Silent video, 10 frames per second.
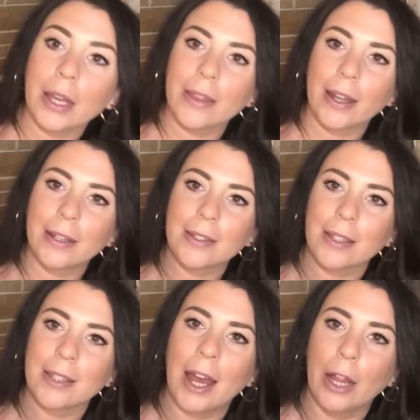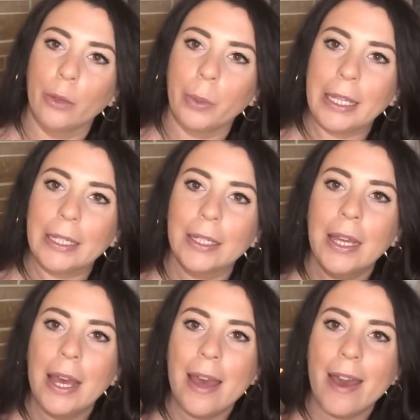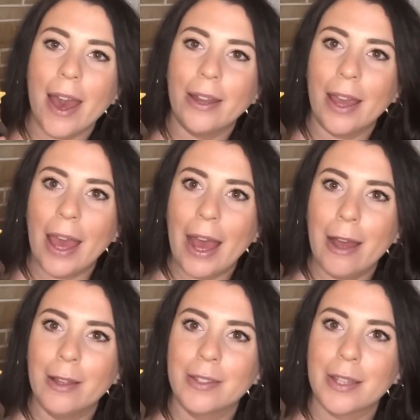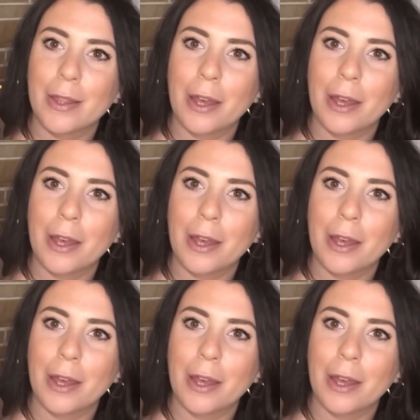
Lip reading: and then it says Halloween, and it has